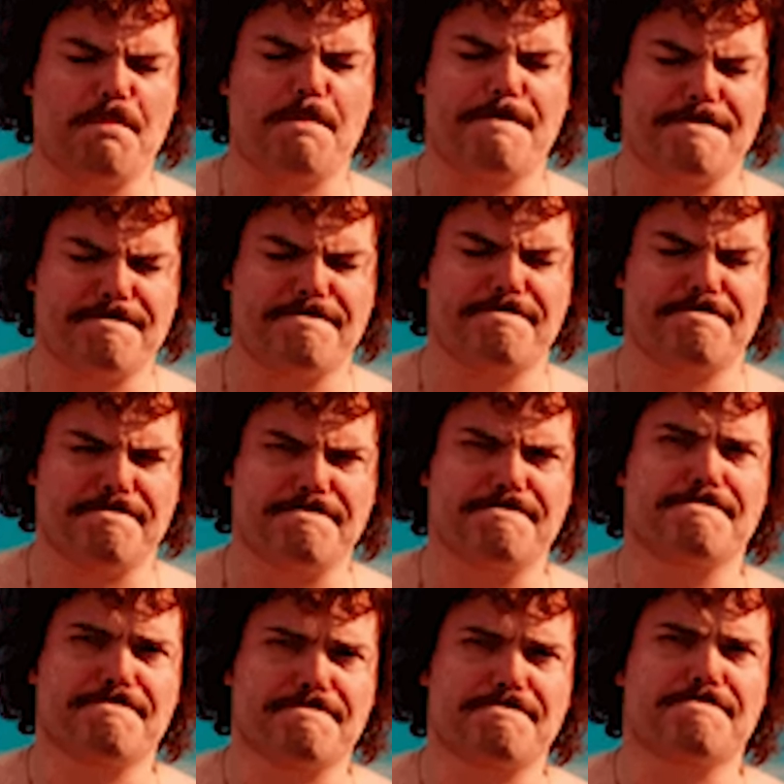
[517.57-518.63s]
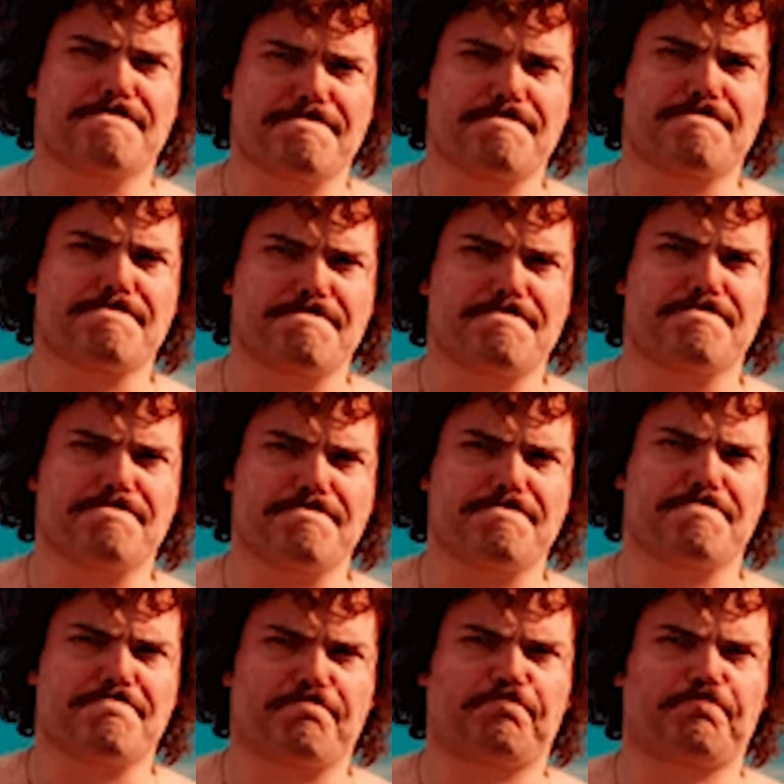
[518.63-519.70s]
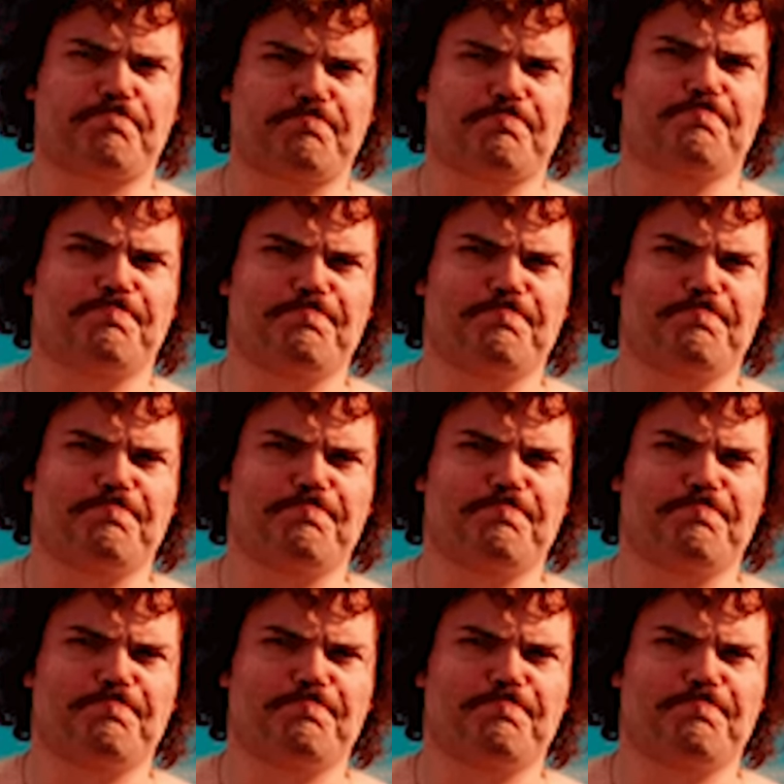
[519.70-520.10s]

Usually it is a preference. It's not something that they